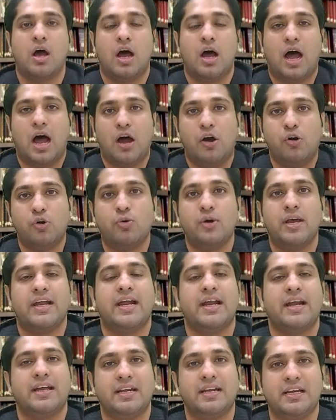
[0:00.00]
How do I
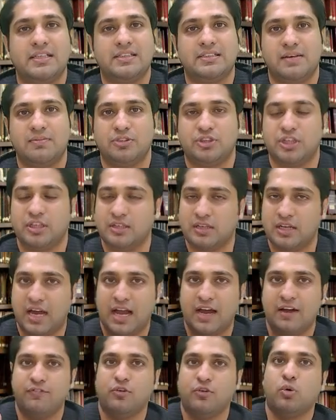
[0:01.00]
get an exemption?
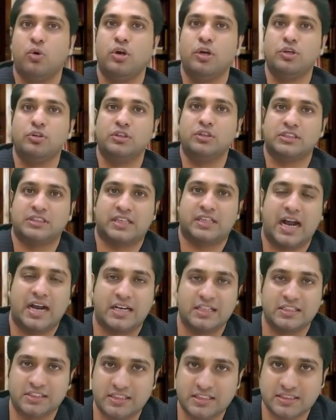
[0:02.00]
I have told you the
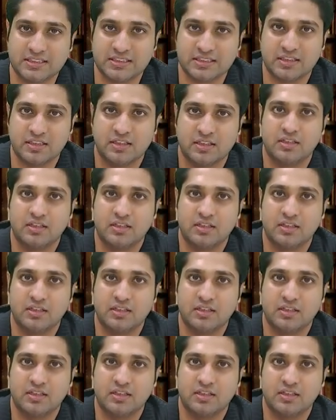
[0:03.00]
strategies.